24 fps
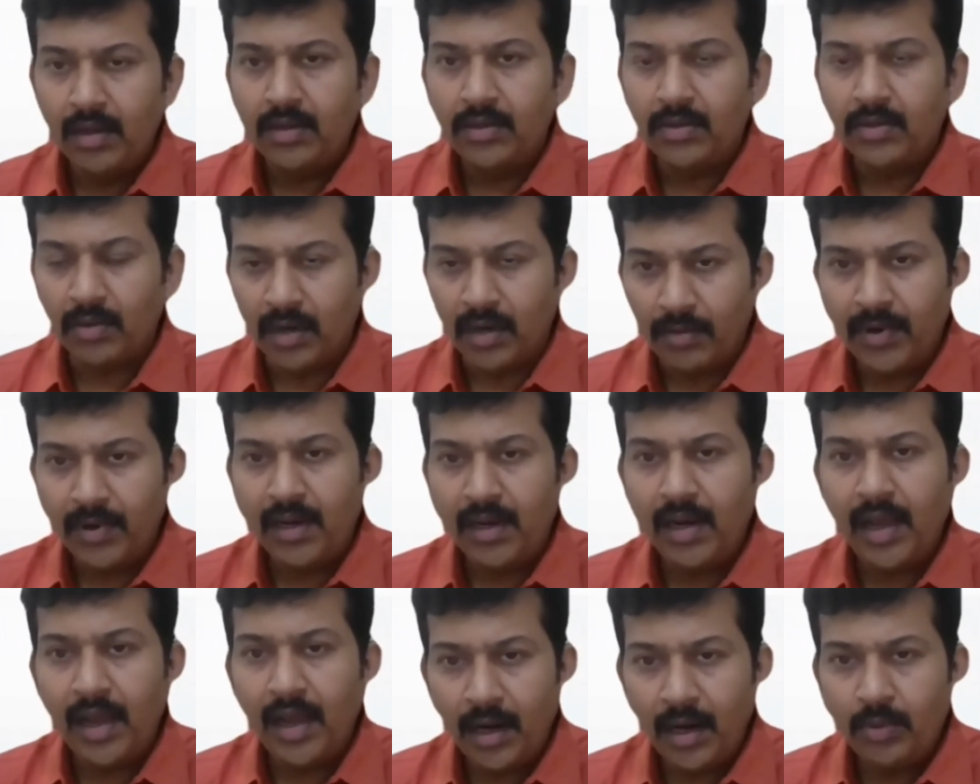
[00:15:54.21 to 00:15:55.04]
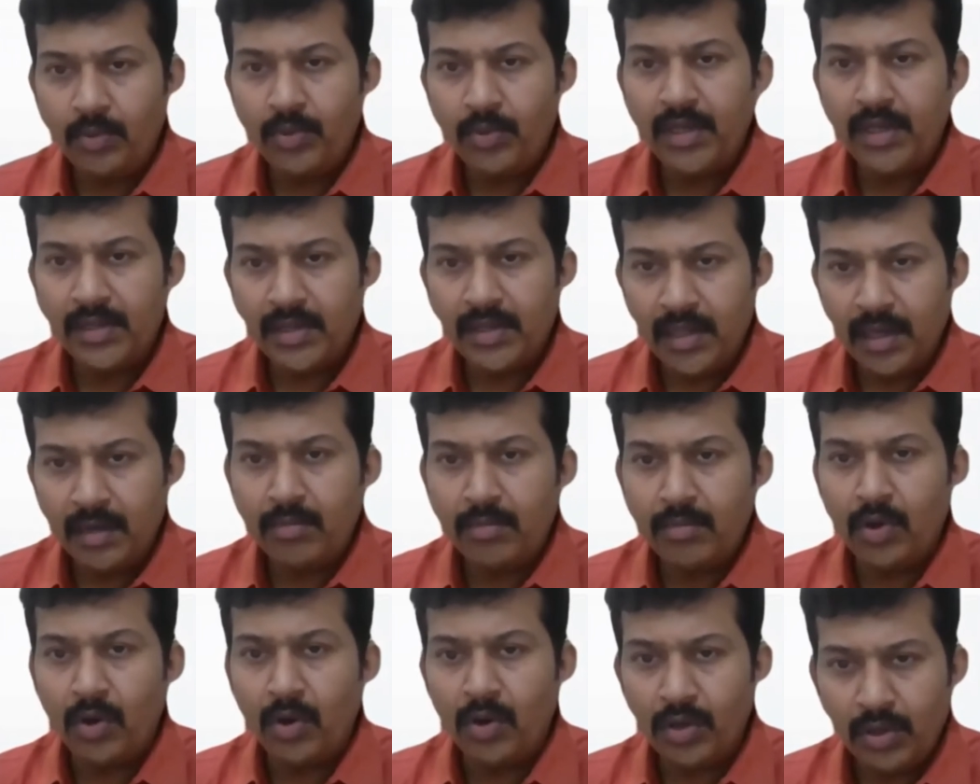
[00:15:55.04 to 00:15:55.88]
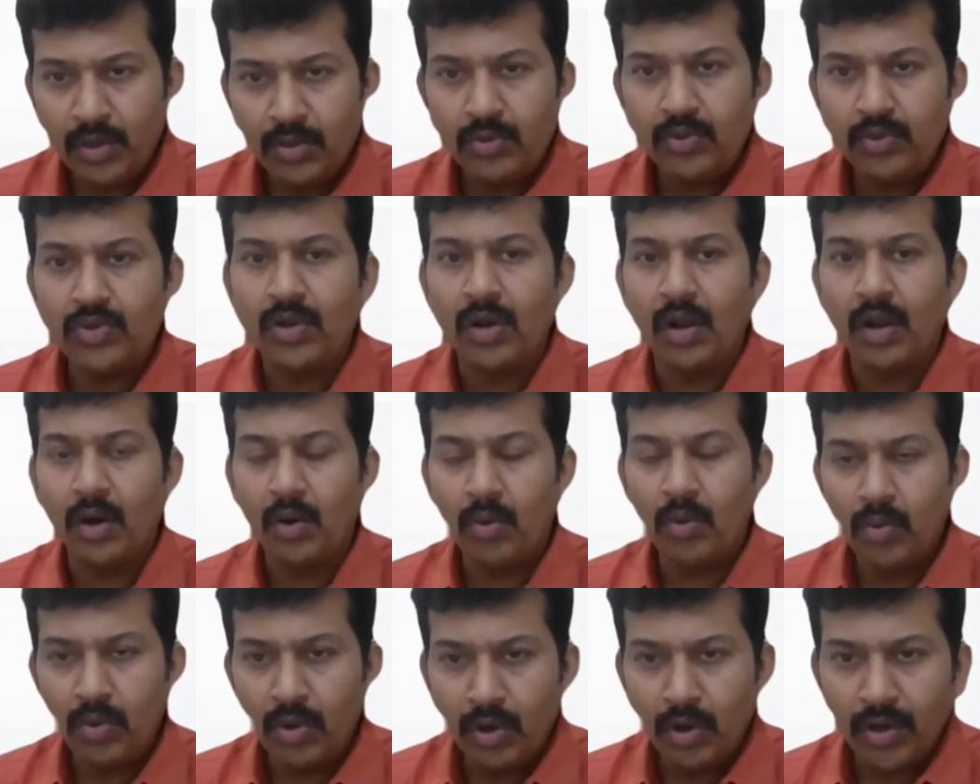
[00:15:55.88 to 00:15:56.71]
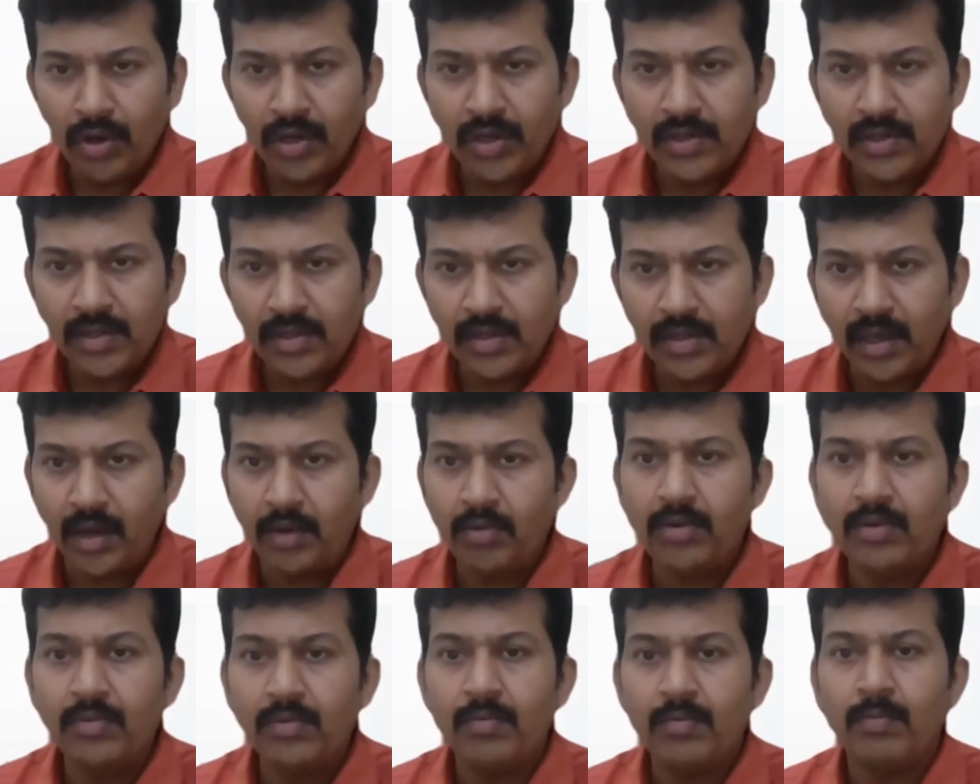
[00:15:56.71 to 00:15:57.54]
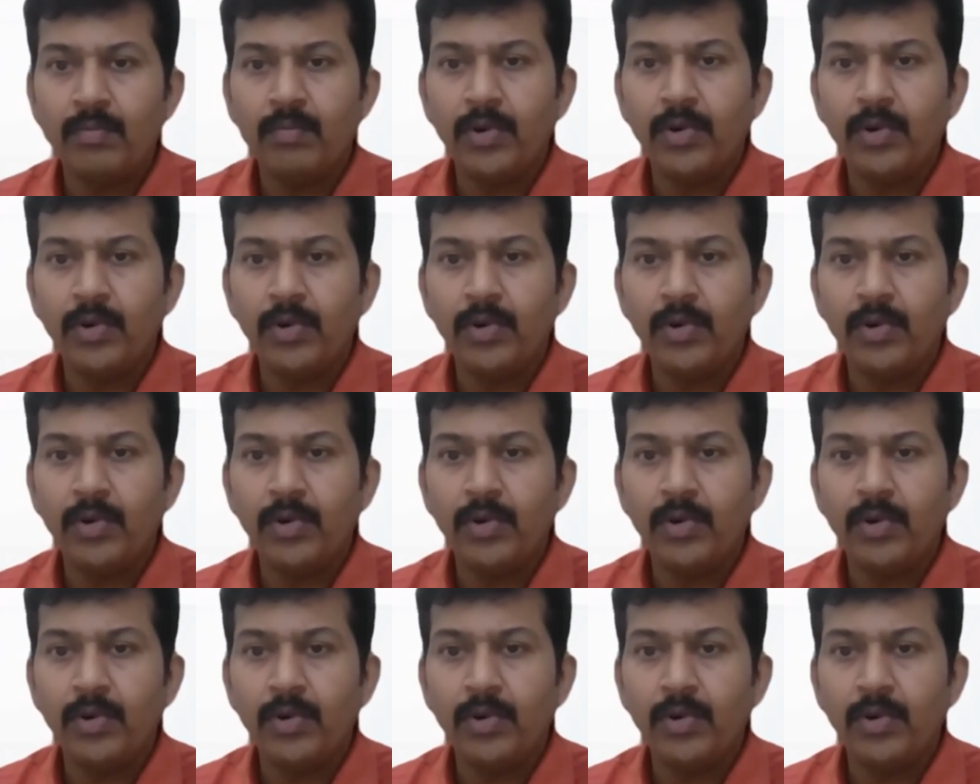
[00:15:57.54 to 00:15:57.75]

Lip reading: So definitely, I'll advise them not to use loud noise. They have to